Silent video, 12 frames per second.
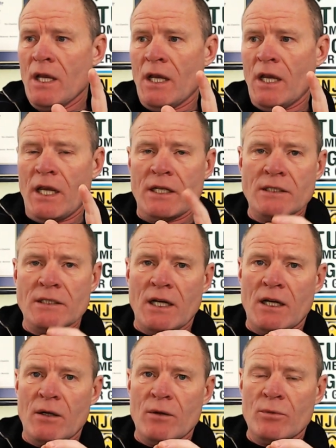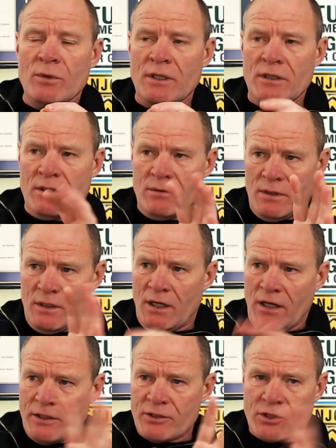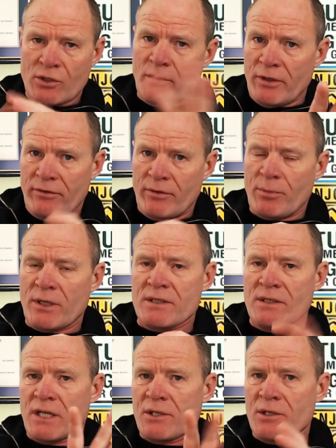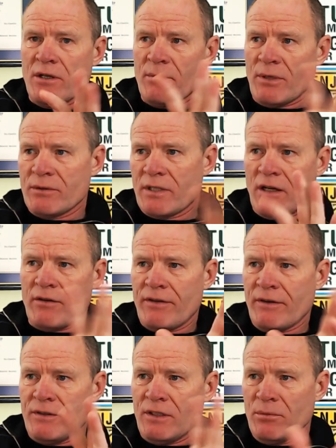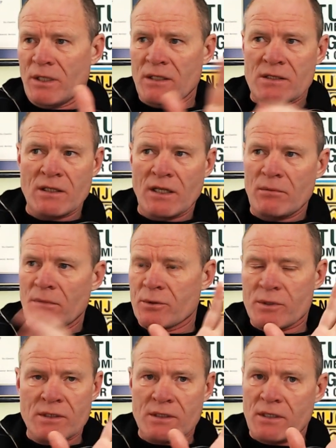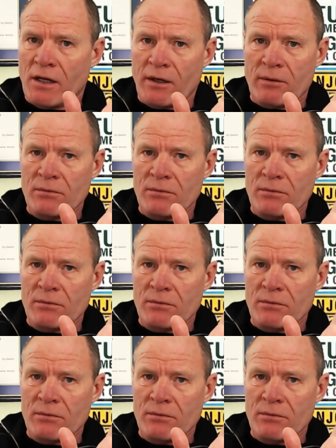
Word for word: And uh, what I just do a bit of a presentation here about 10 or 15 minutes, and then most of the time